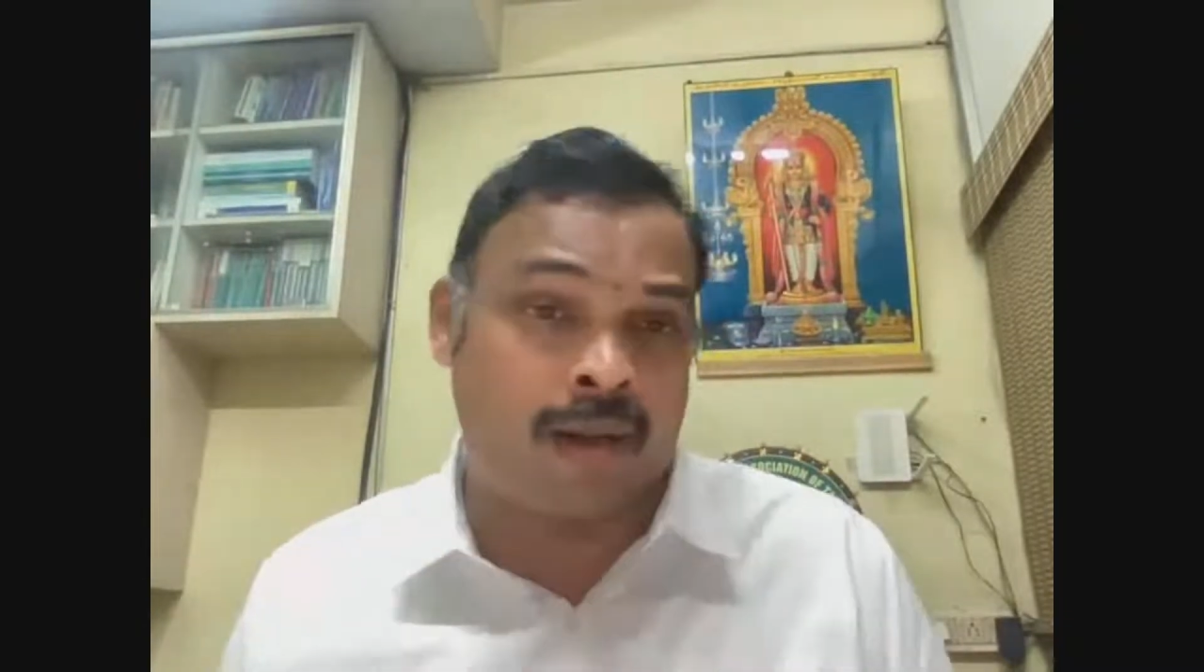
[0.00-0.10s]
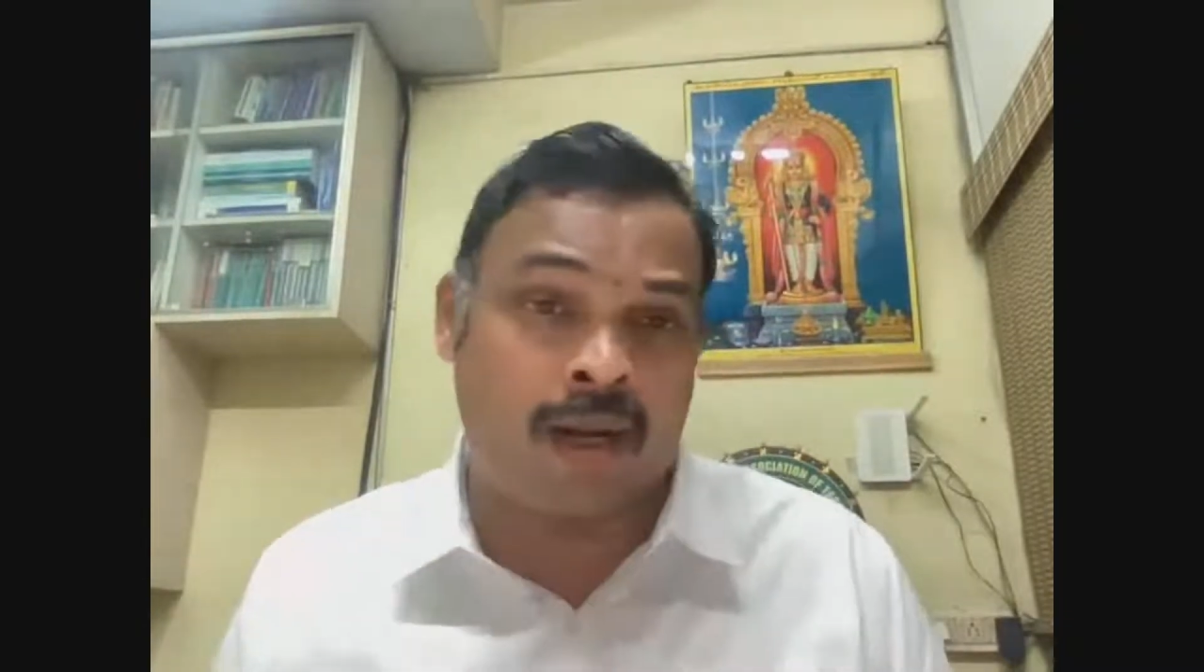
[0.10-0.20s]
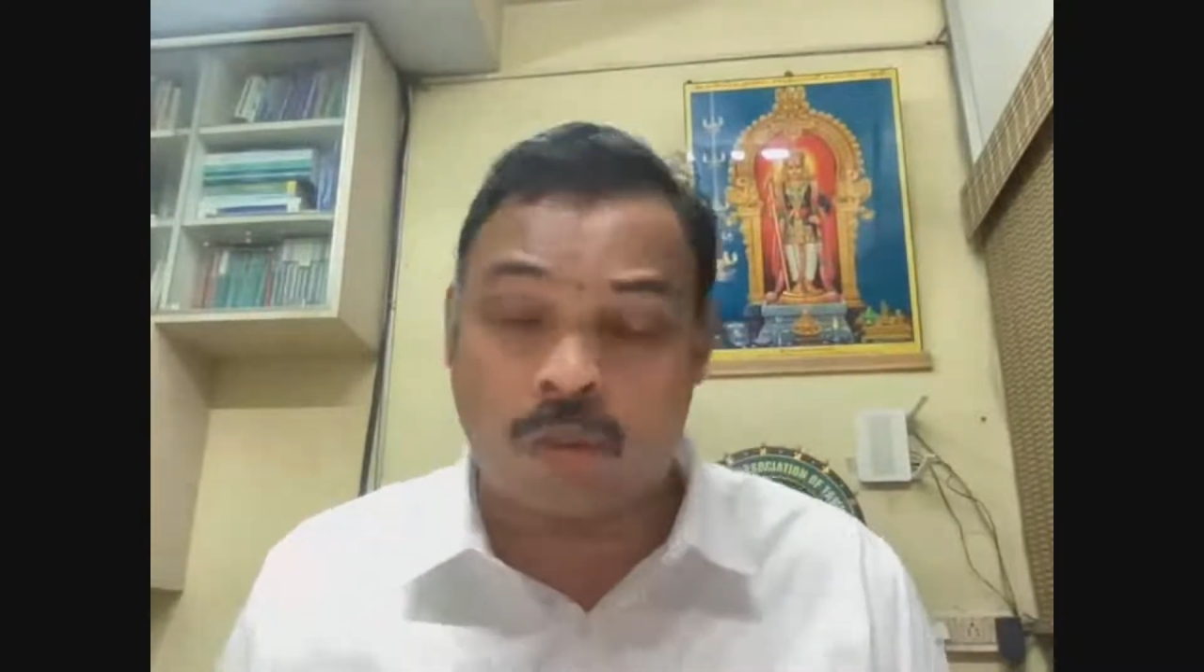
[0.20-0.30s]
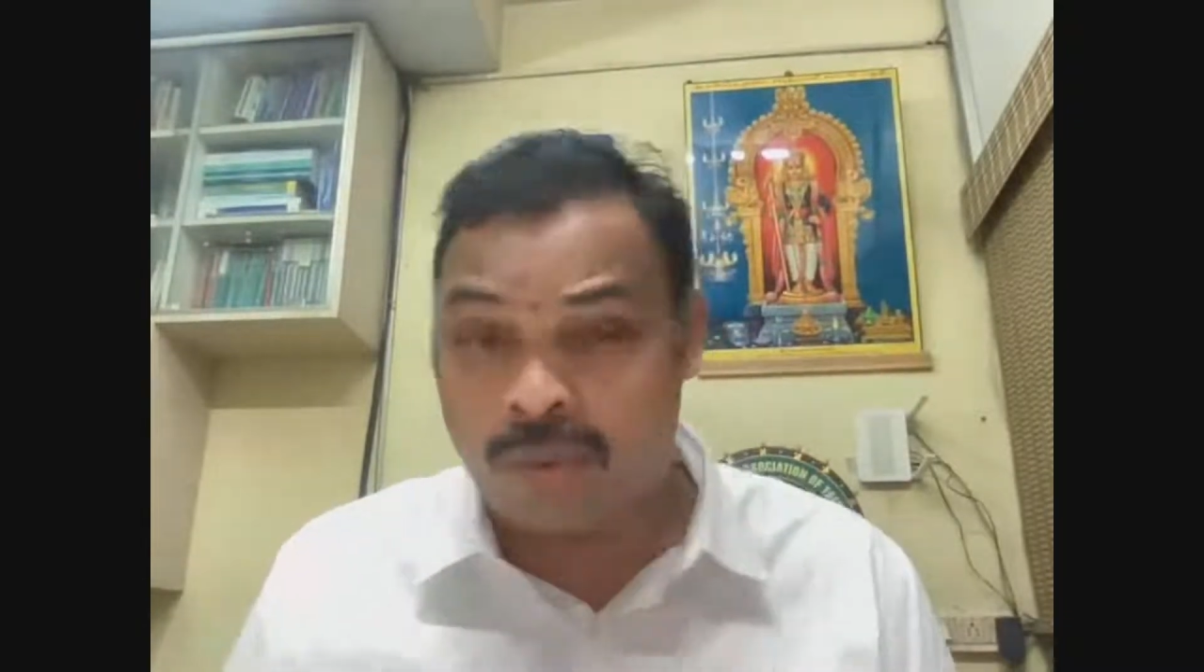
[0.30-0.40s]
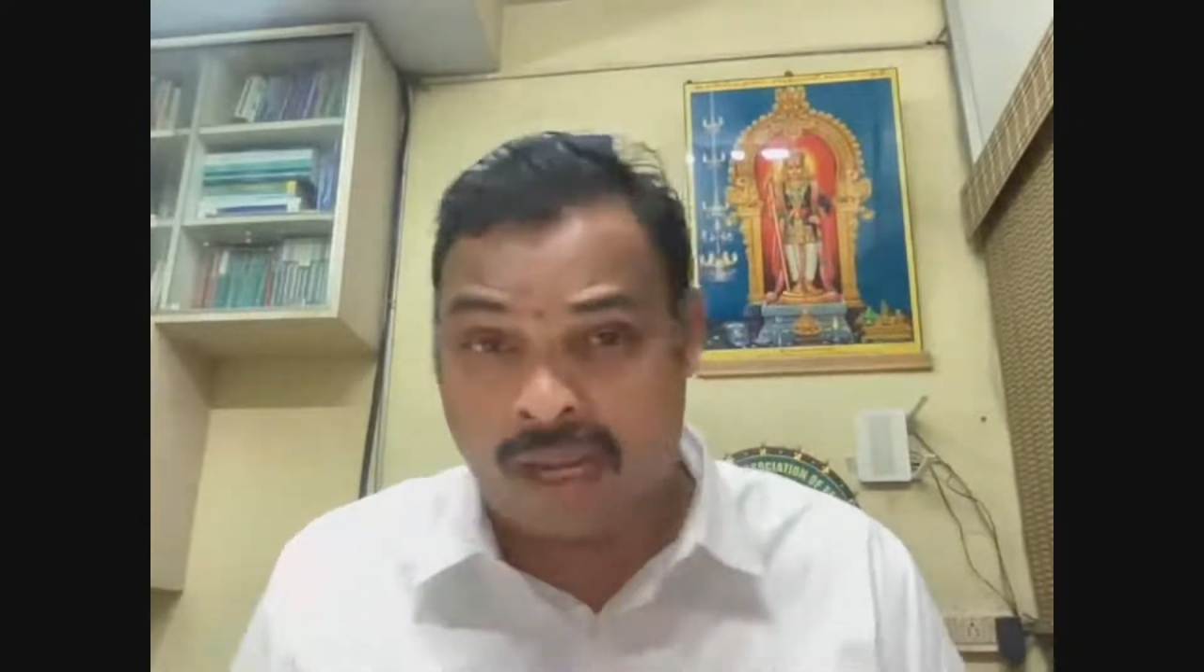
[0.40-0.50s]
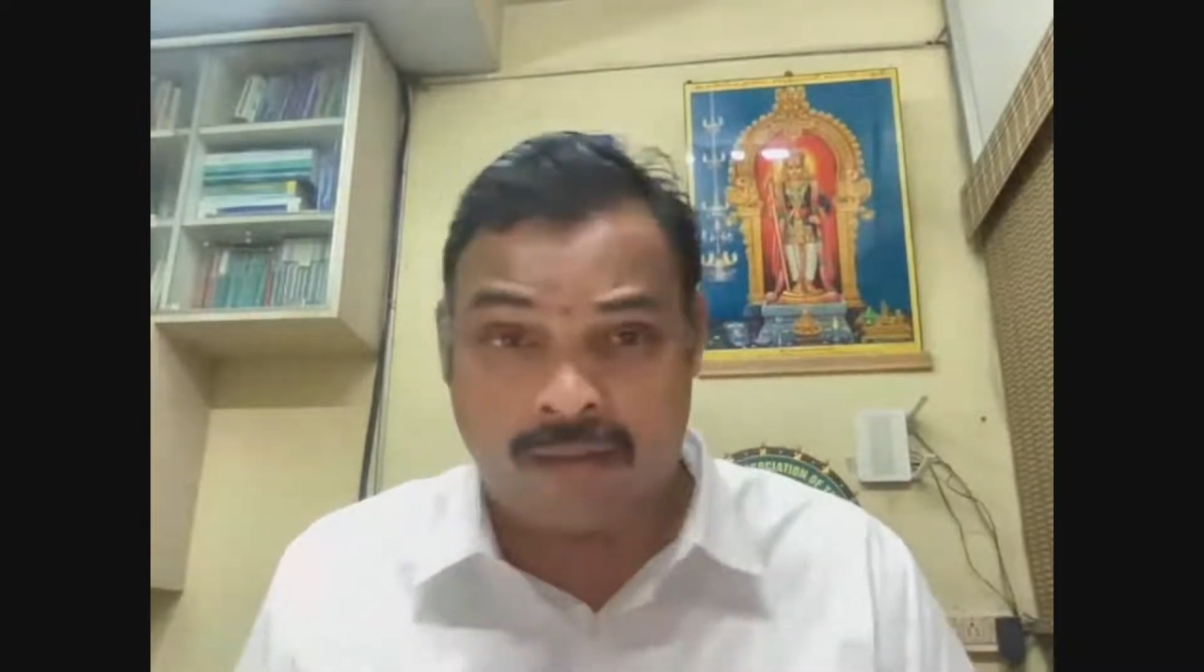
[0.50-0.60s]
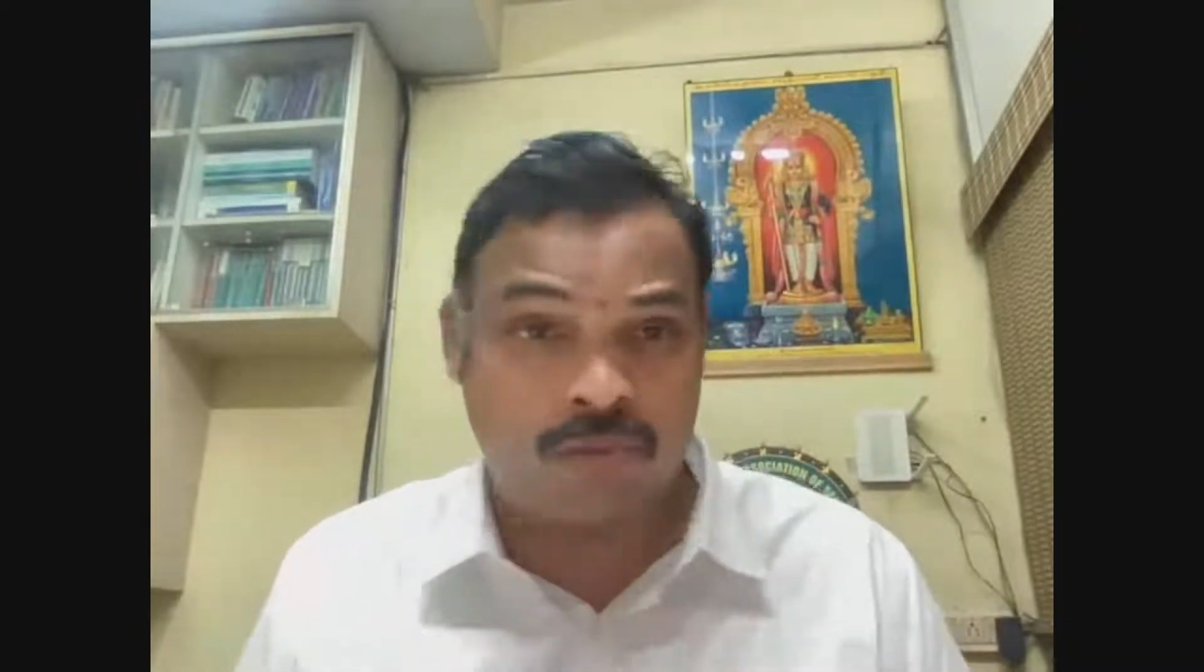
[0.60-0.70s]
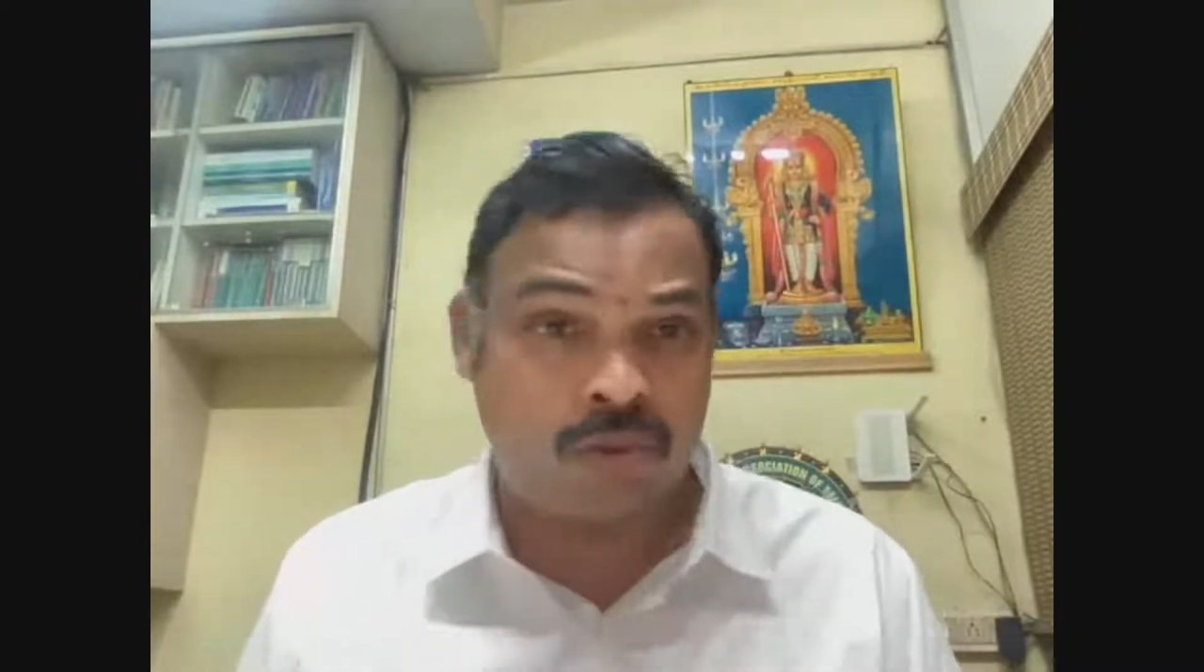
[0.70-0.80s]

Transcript: how they have to